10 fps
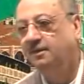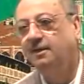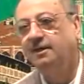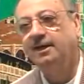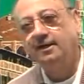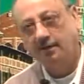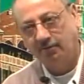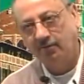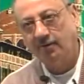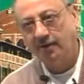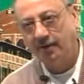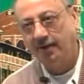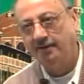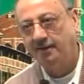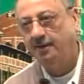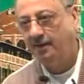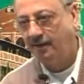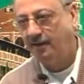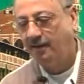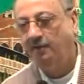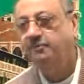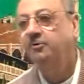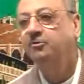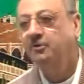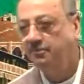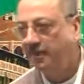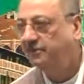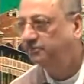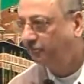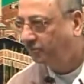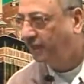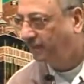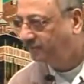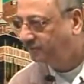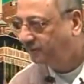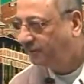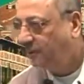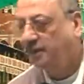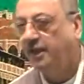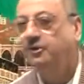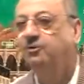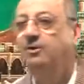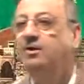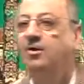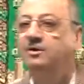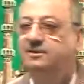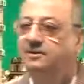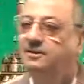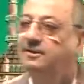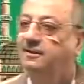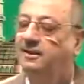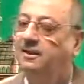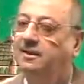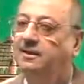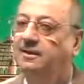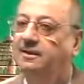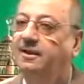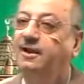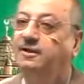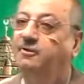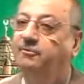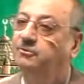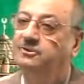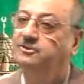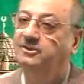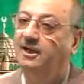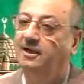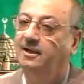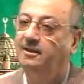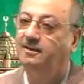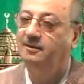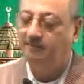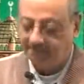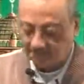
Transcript: uh, get a good idea after you revise few times and you will not uh, uh, get confused inshallah. Huh?